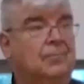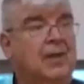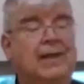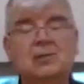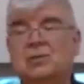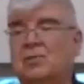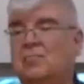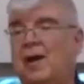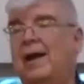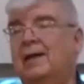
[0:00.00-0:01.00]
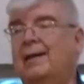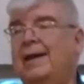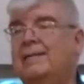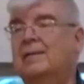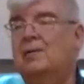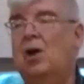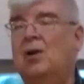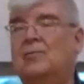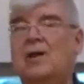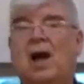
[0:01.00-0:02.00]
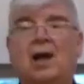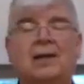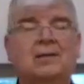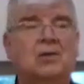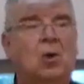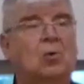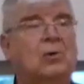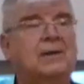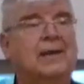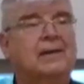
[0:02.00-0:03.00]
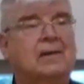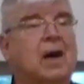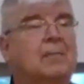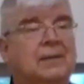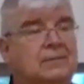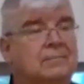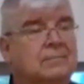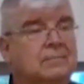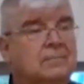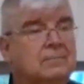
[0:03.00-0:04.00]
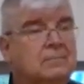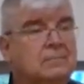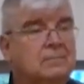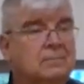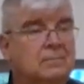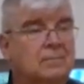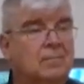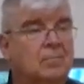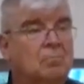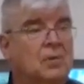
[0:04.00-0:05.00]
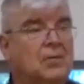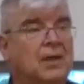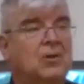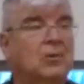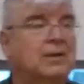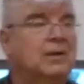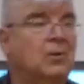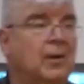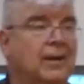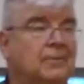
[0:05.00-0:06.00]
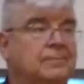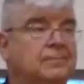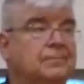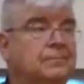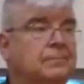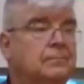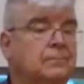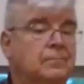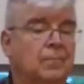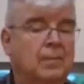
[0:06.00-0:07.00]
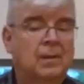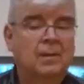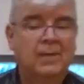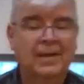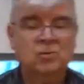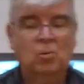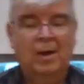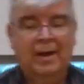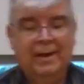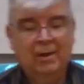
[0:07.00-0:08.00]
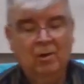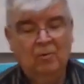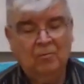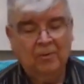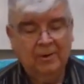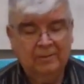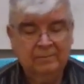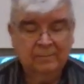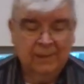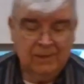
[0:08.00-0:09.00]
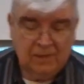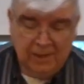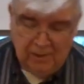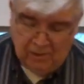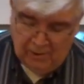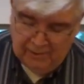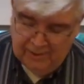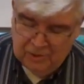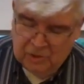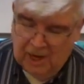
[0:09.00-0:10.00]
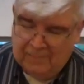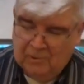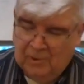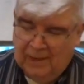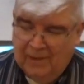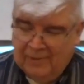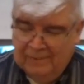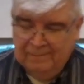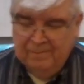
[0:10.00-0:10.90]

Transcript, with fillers: things that violate the law of God, going and coming, but they do it anyway. That's why over in 2 Corinthians chapter 11